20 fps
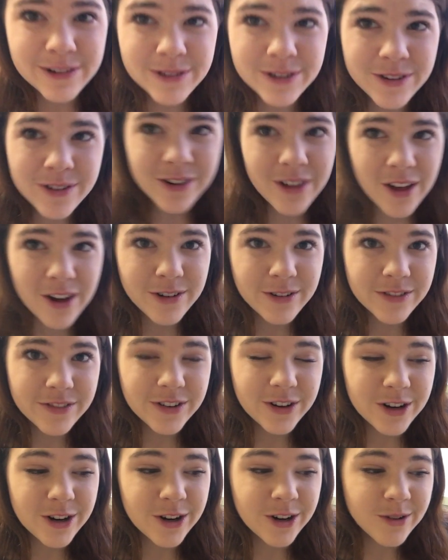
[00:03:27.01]
I want to go to Han
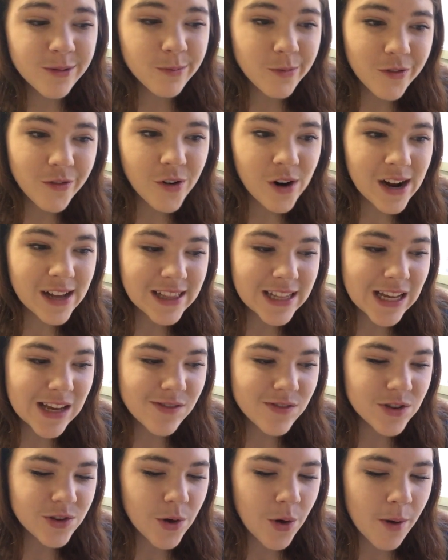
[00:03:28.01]
River before I
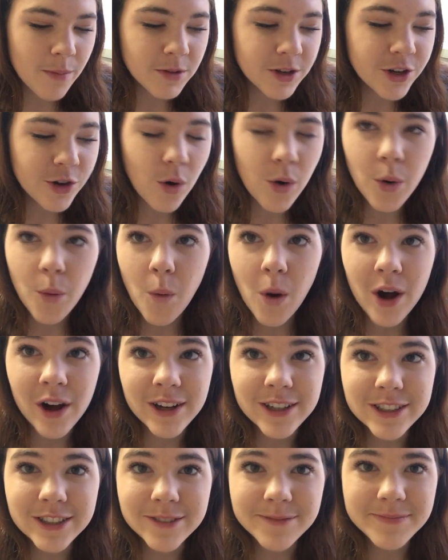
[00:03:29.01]
leave. So I'm going to go on a
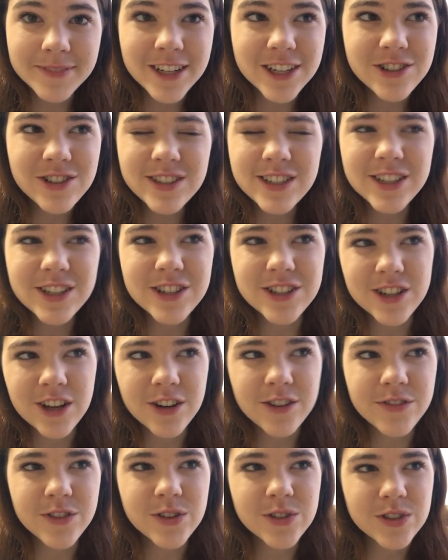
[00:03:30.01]
walk. And I just ate a
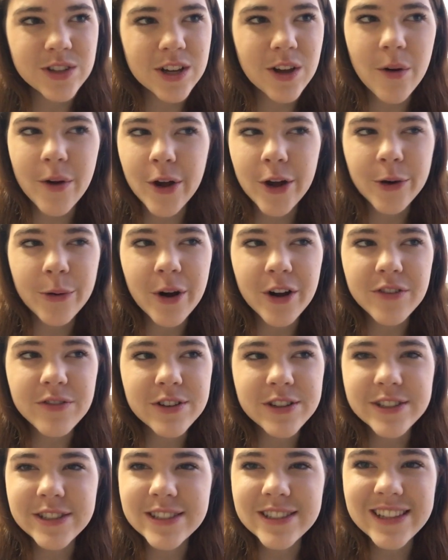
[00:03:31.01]
ton of food. So like going on a walk
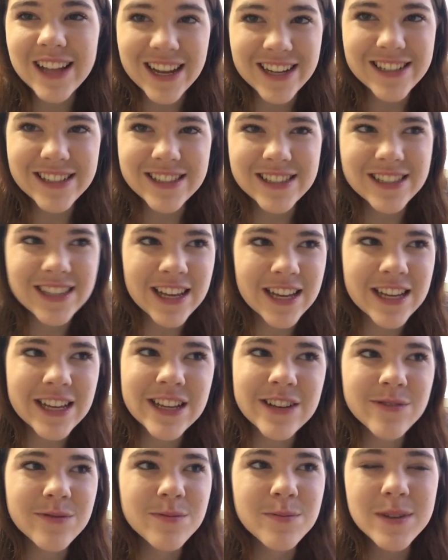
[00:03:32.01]
feels nice.
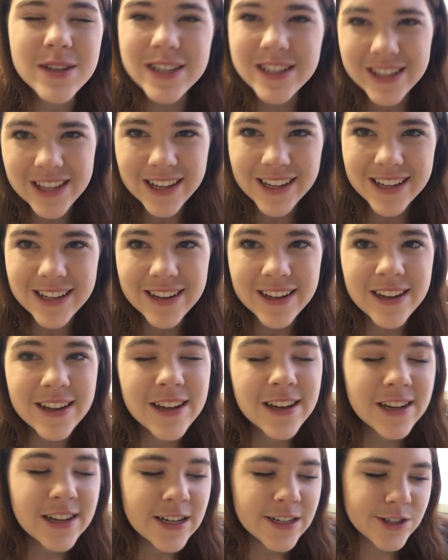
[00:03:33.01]
Like,
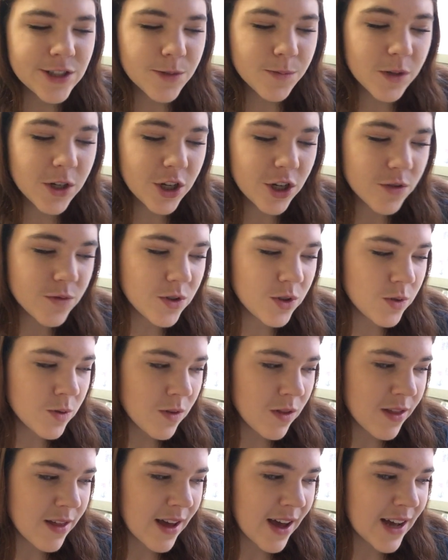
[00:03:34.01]
good. So I'm going to go
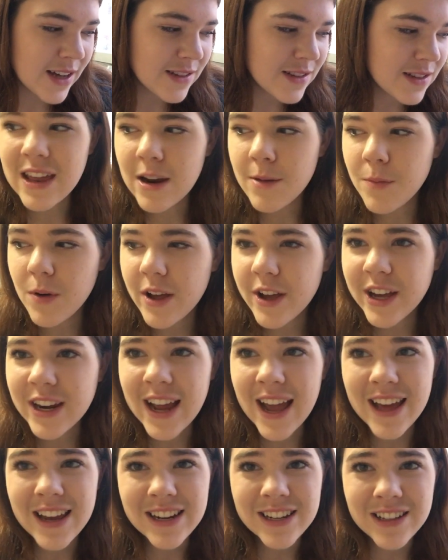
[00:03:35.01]
do that. And I'm probably
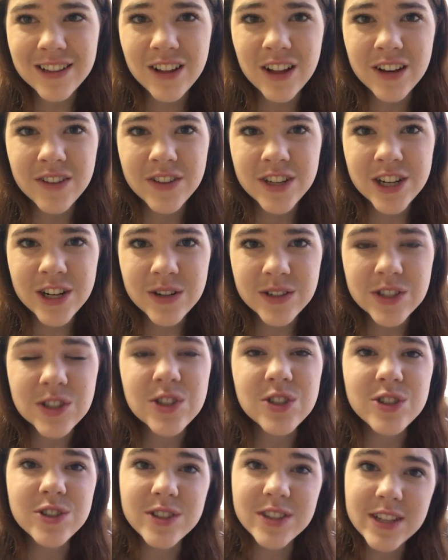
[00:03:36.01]
going to edit a lot of videos
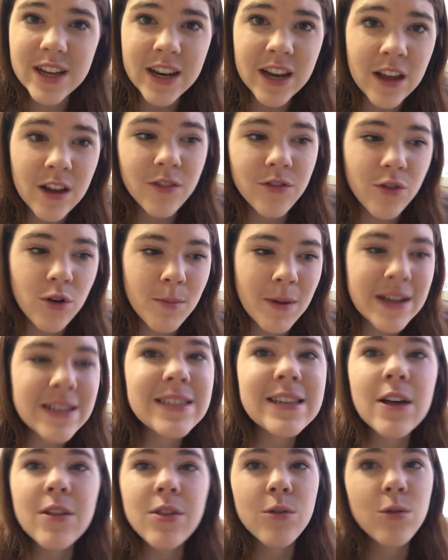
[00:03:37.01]
and start studying for my
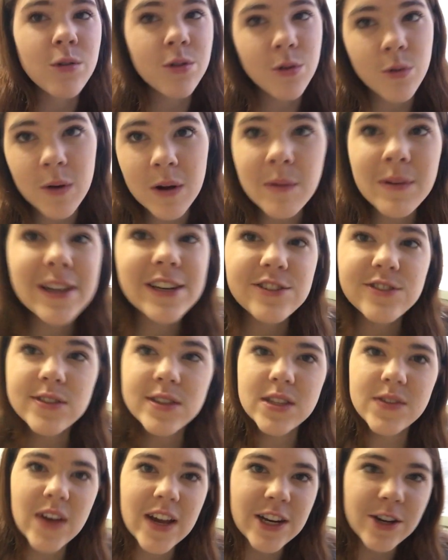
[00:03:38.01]
South and North Korea
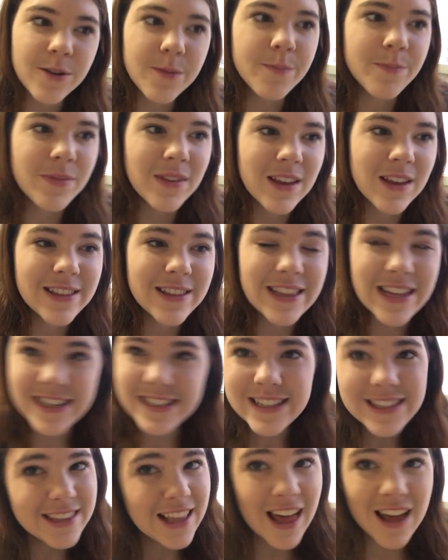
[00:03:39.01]
relations final.
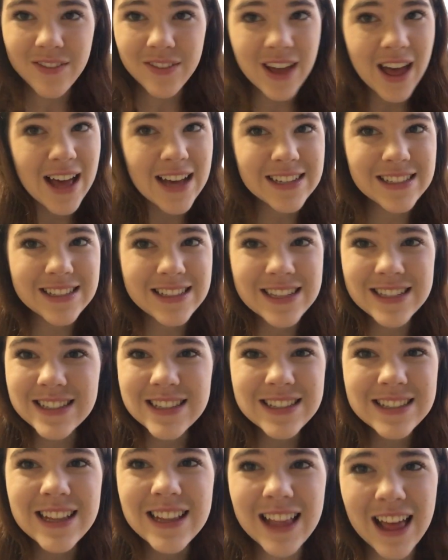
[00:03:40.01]
This is life, guys. This
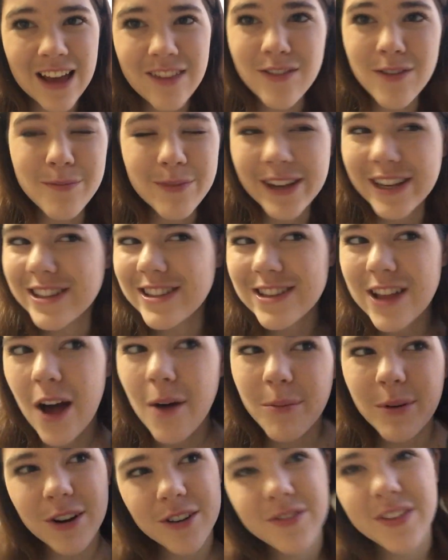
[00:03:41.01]
is the life of me. It's
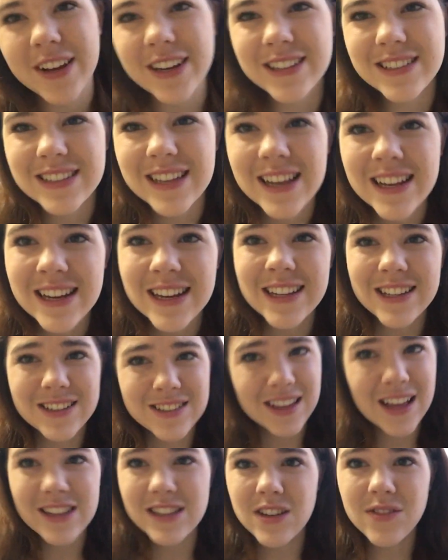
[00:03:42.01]
not perfect.
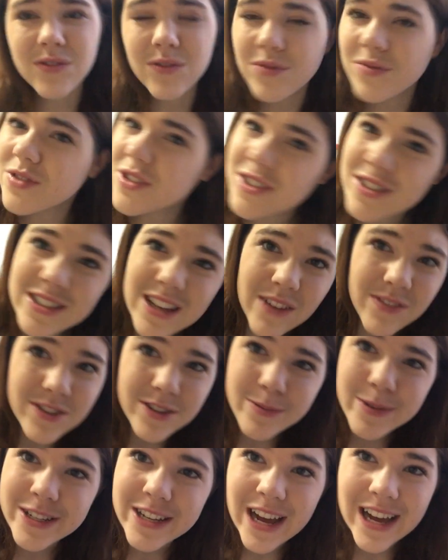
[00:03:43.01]
There's lots of stuff
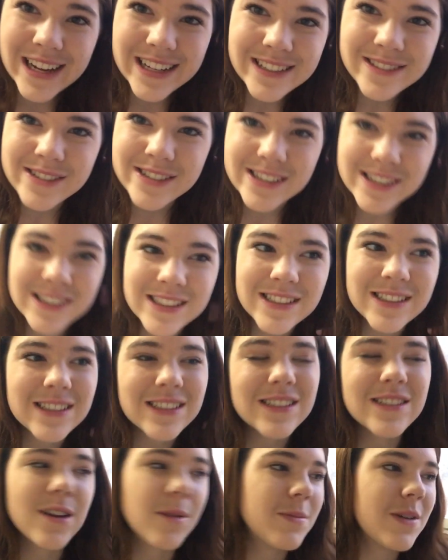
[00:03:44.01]
to be done. And
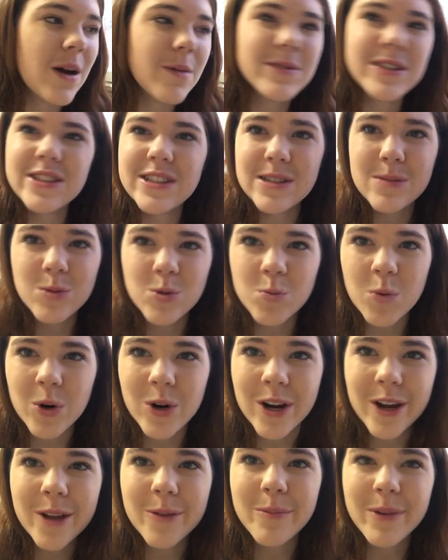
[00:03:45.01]
sometimes it seems
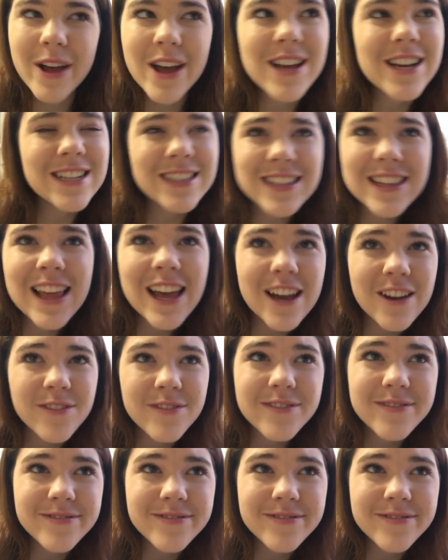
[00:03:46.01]
boring. But it's life.